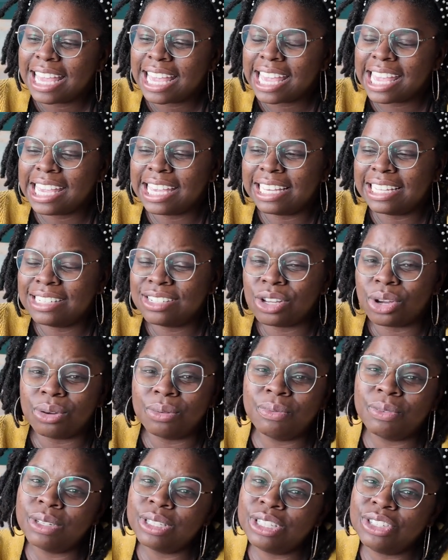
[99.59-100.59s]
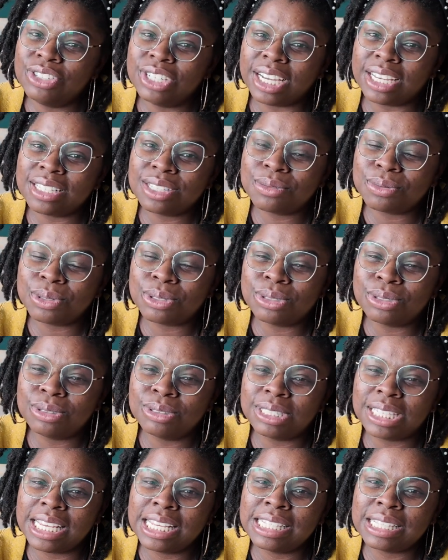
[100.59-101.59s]
And hopefully you guys will
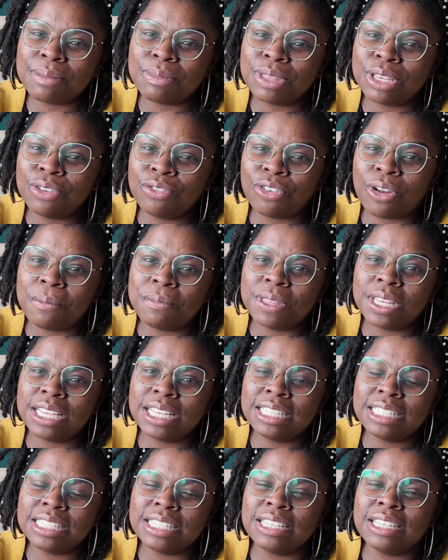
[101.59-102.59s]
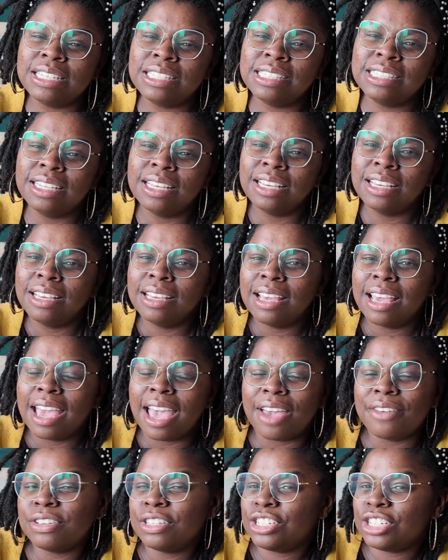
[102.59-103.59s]
take something from this and
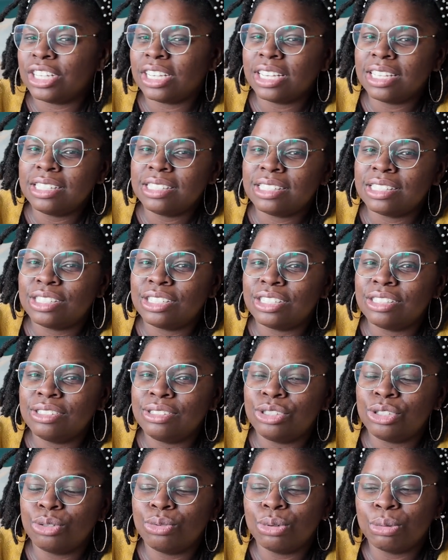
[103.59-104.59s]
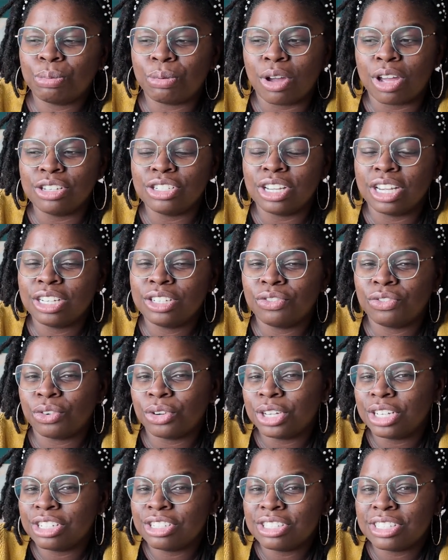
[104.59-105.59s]
have a chance to do a project for
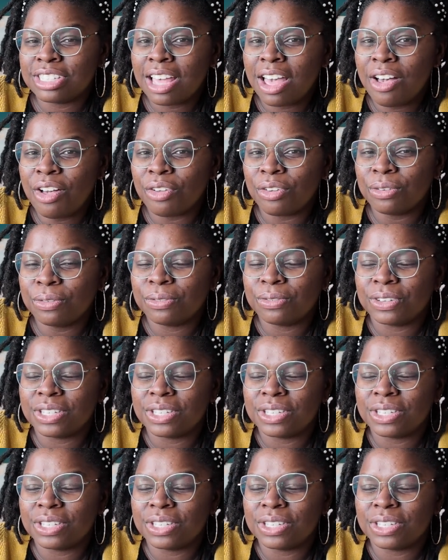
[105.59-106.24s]
yourself.